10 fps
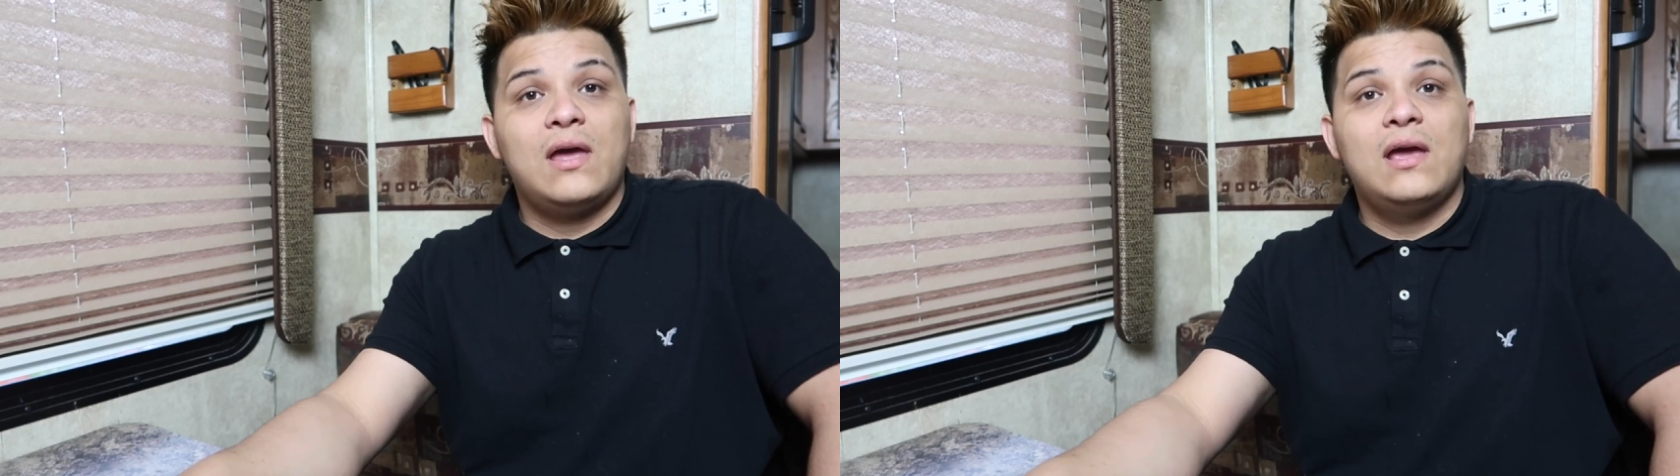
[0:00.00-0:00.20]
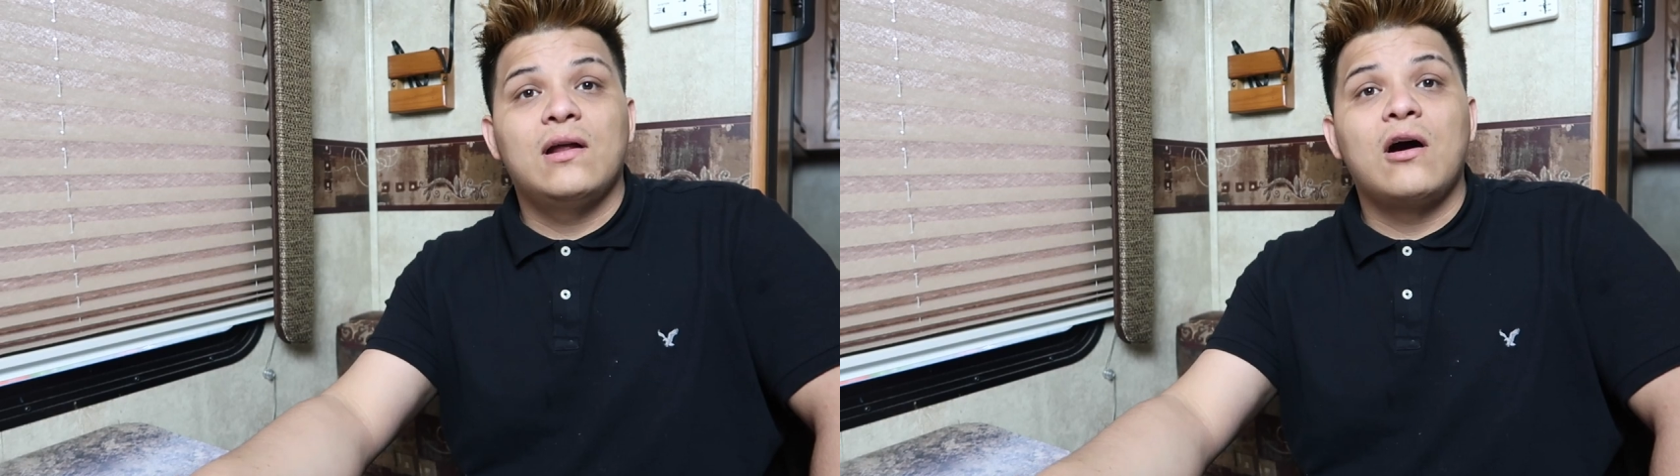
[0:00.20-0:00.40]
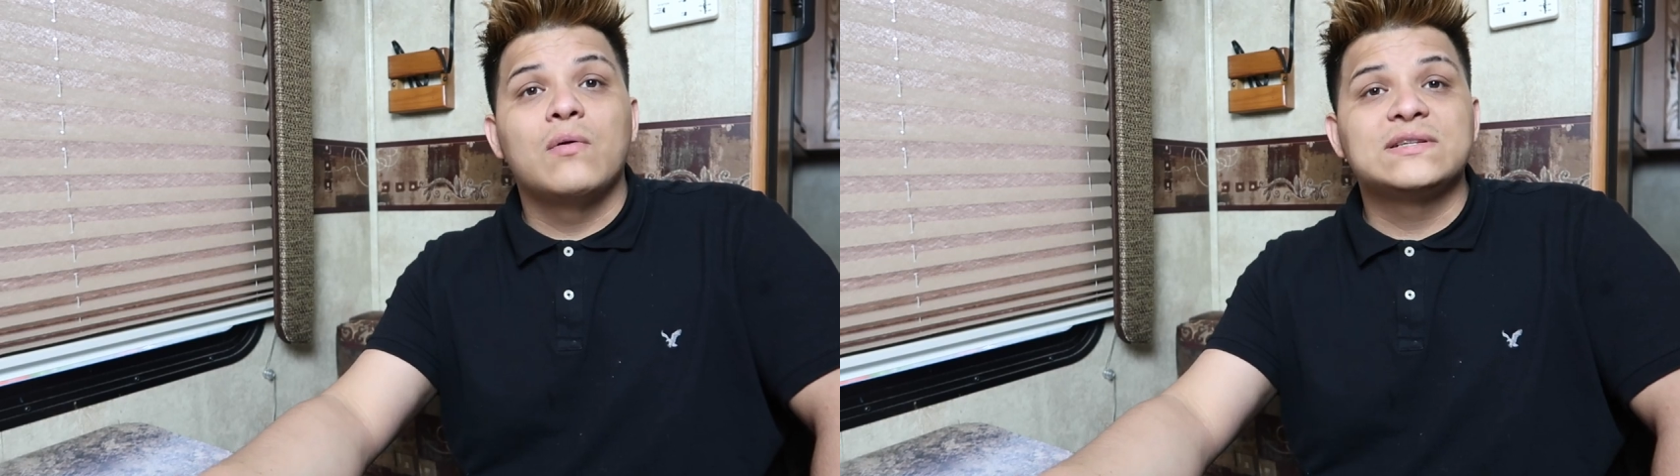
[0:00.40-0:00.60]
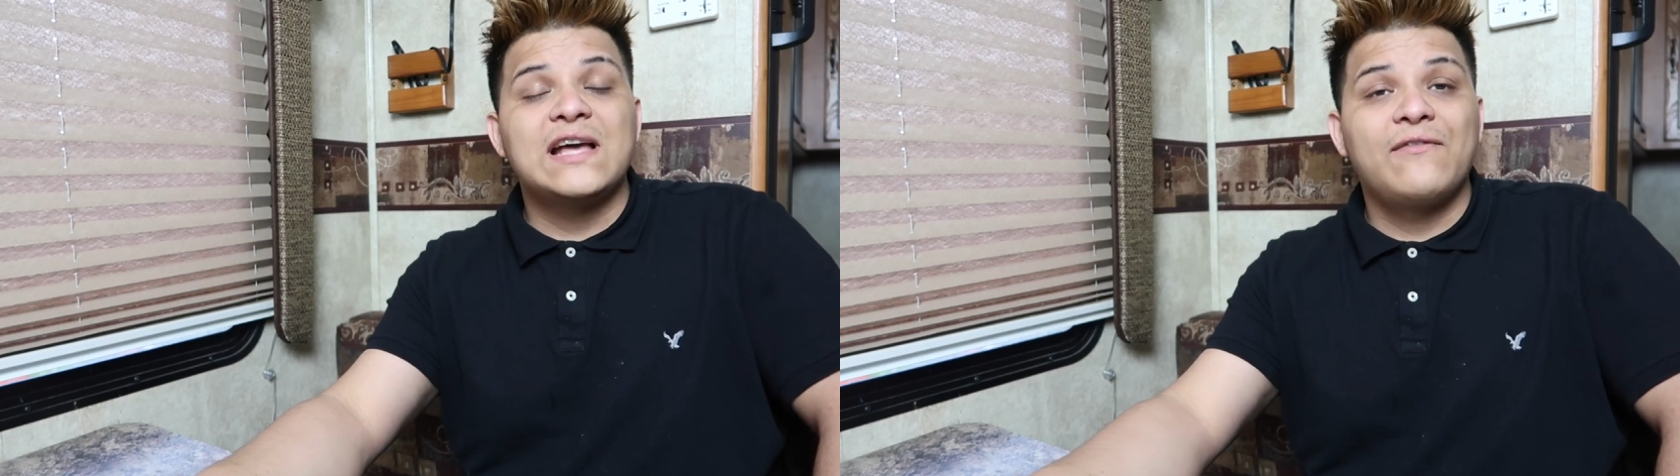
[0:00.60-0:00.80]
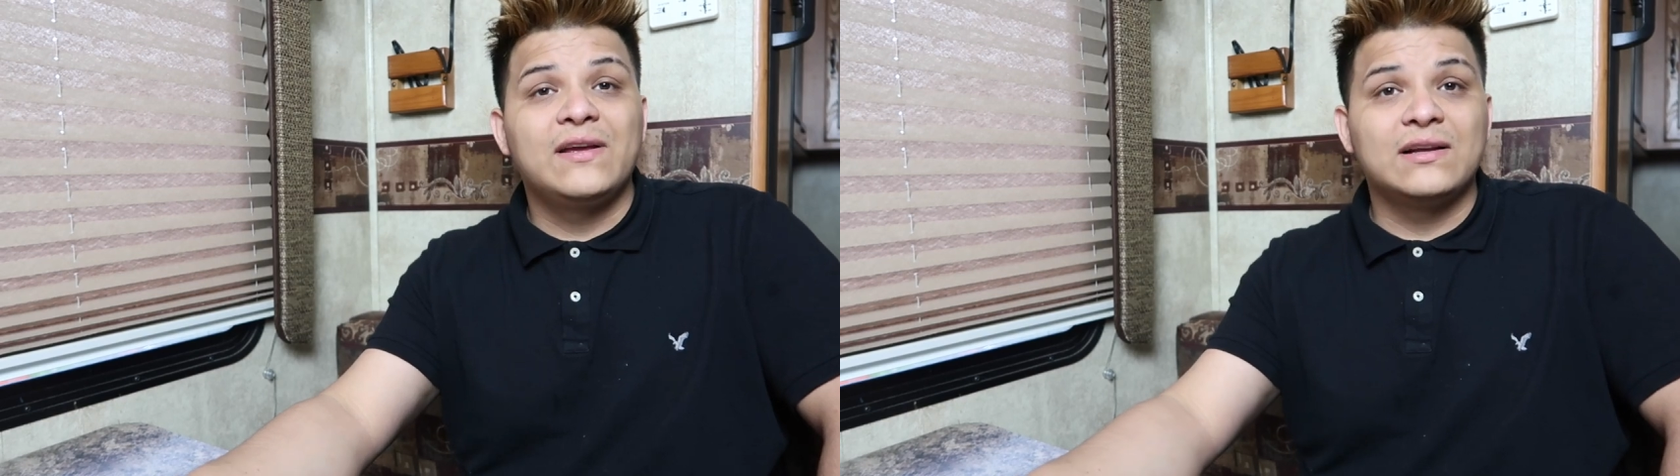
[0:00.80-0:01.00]
and always
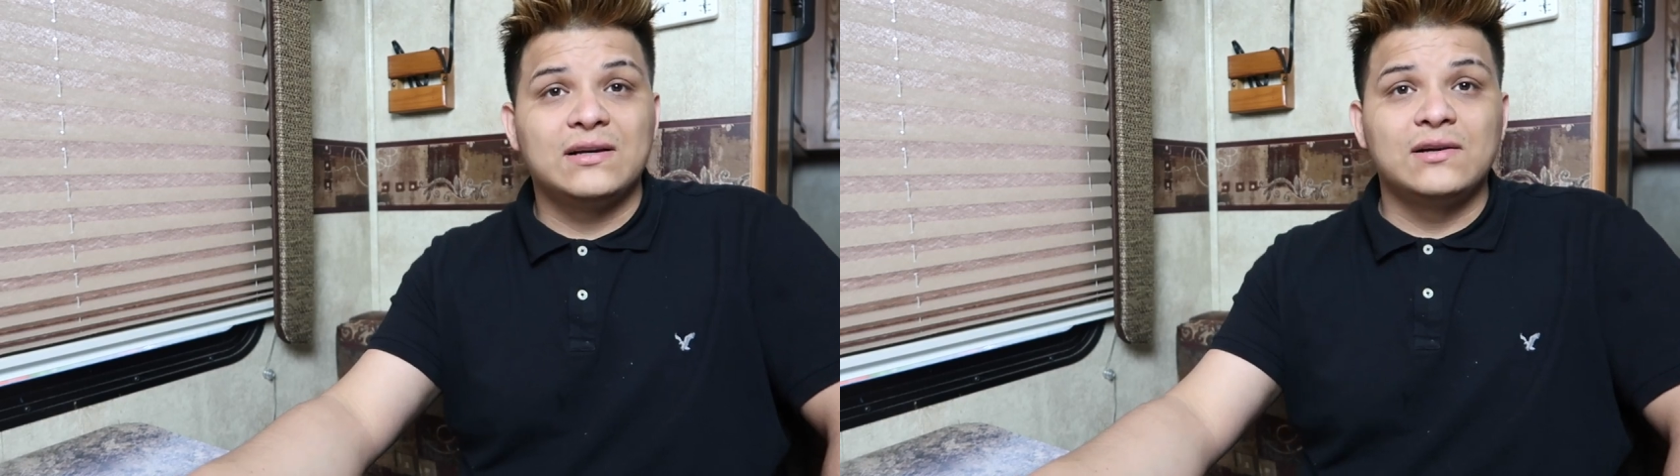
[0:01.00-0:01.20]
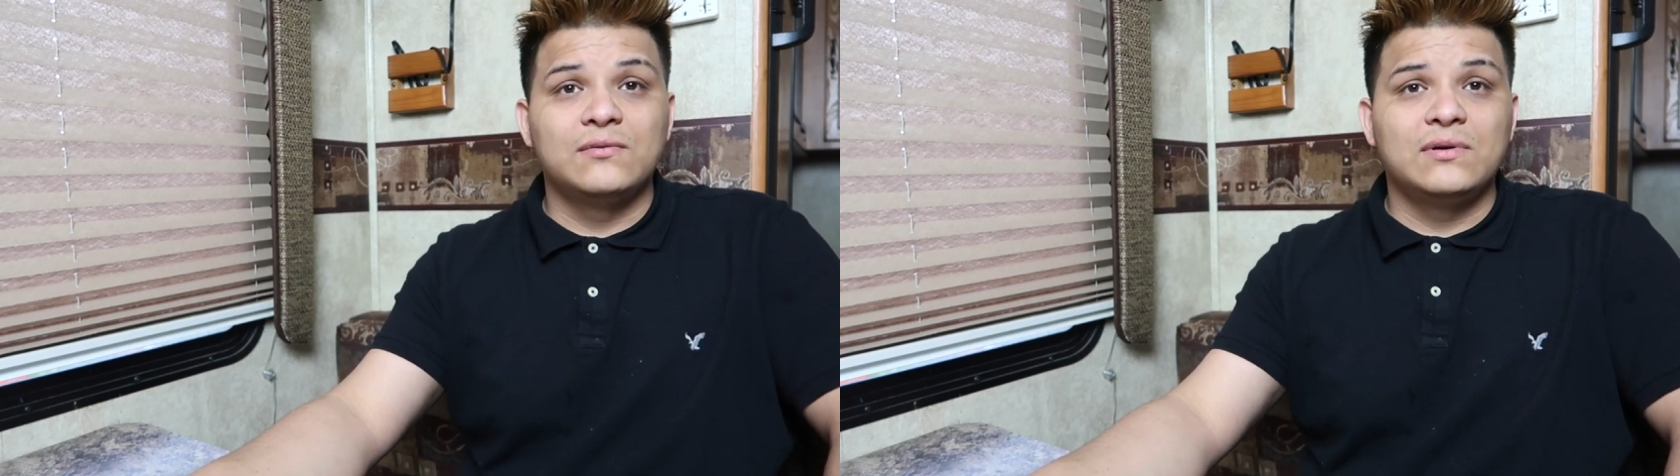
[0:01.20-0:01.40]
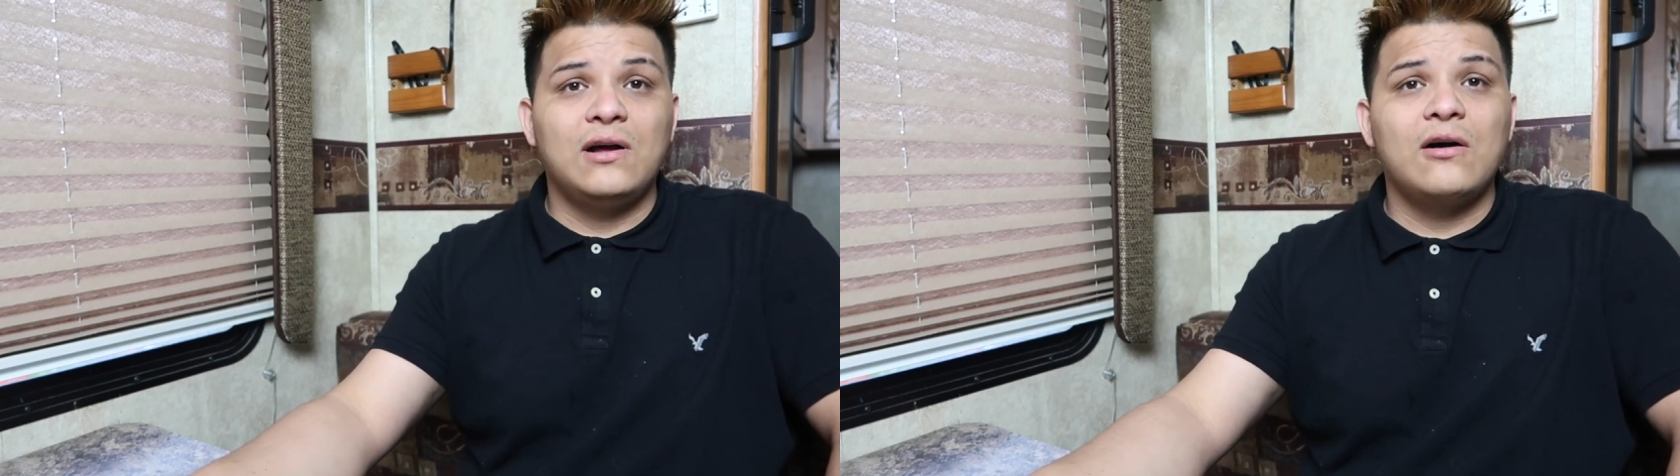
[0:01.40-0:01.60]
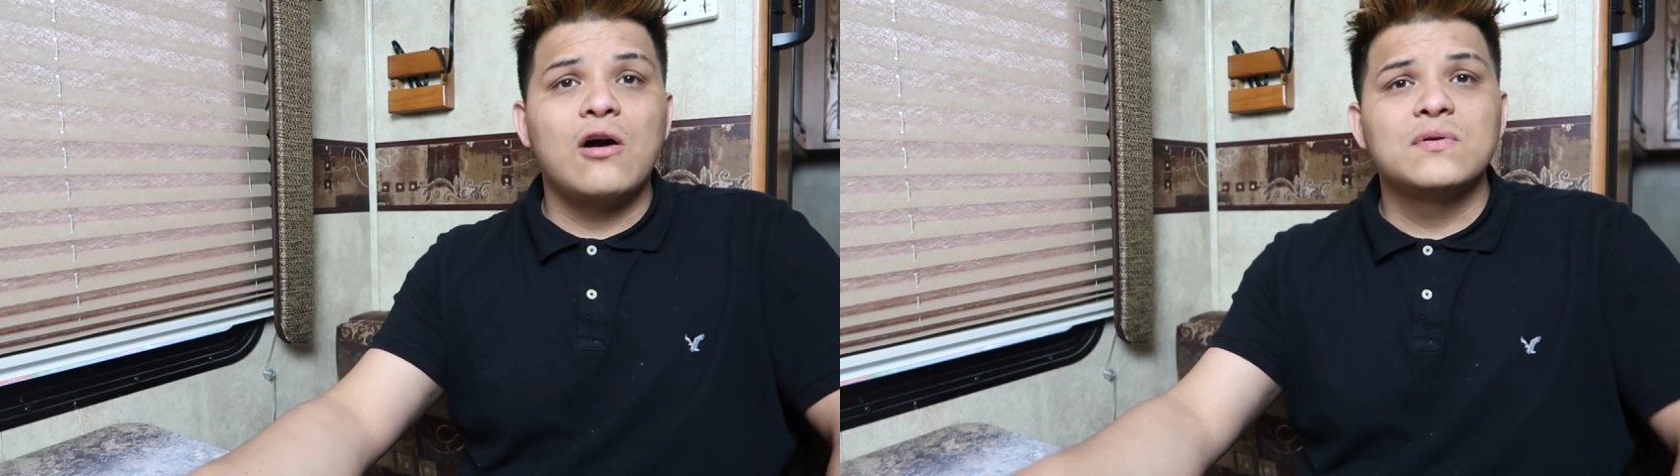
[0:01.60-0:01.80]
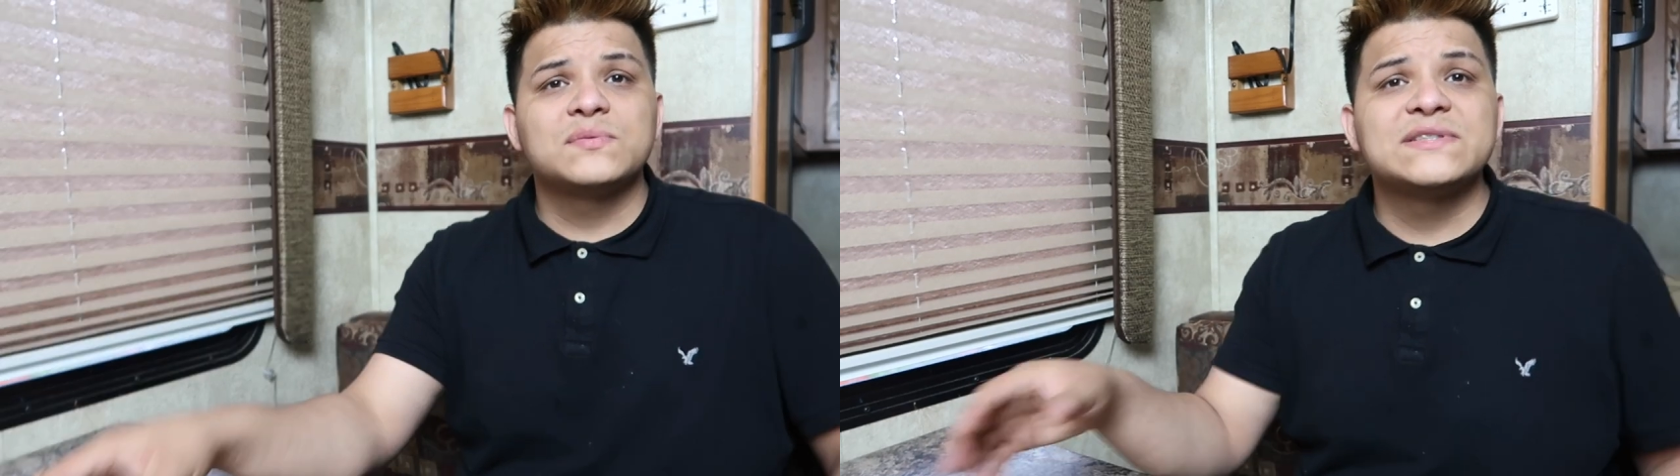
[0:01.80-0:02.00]

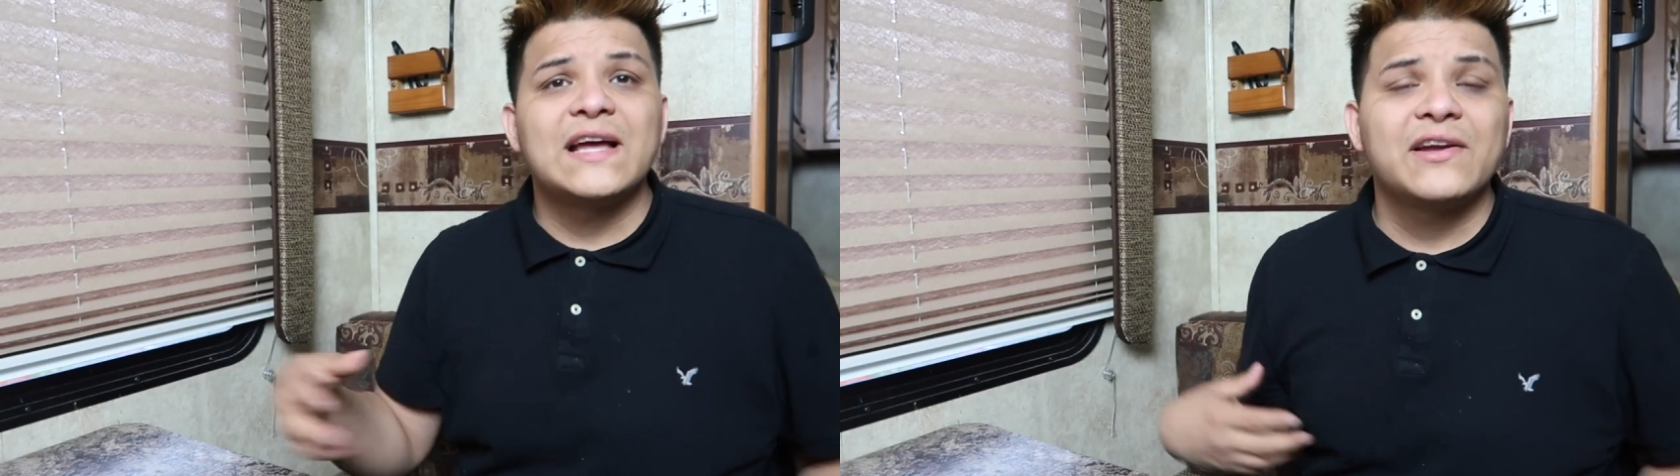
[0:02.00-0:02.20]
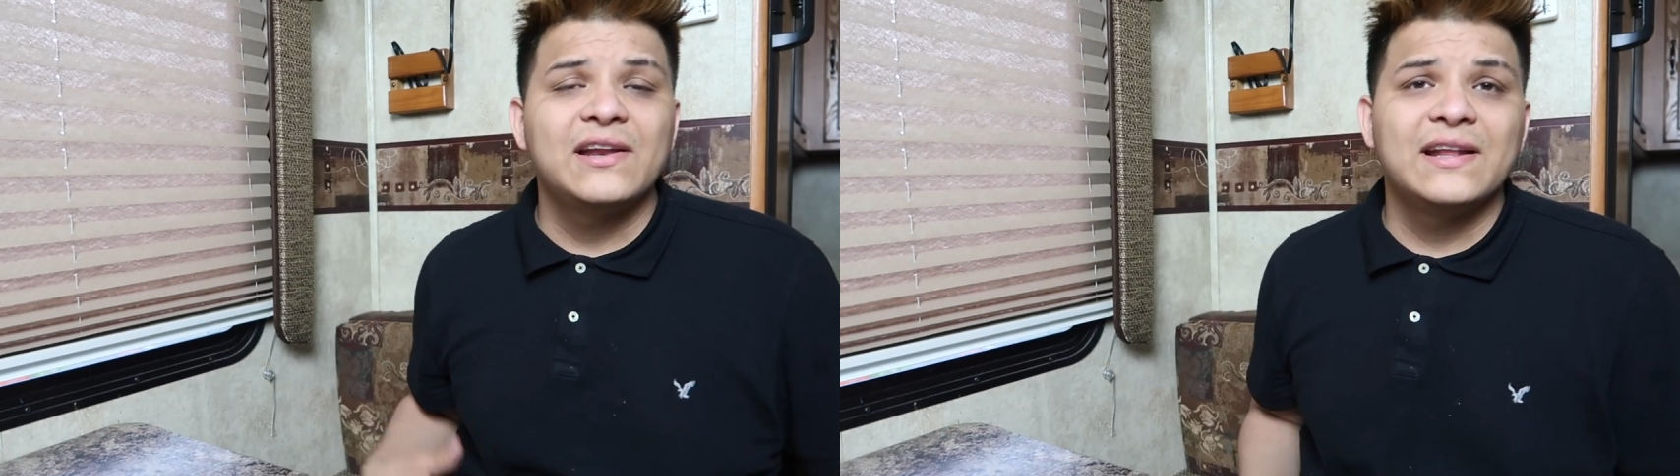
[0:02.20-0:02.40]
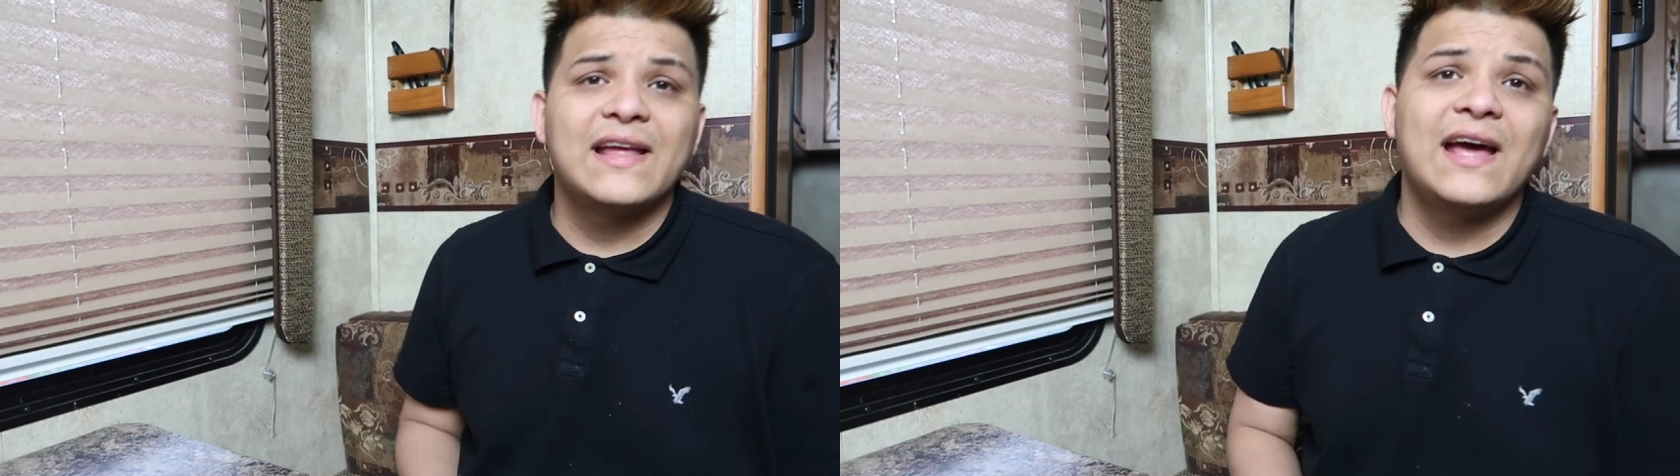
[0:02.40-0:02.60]
recycling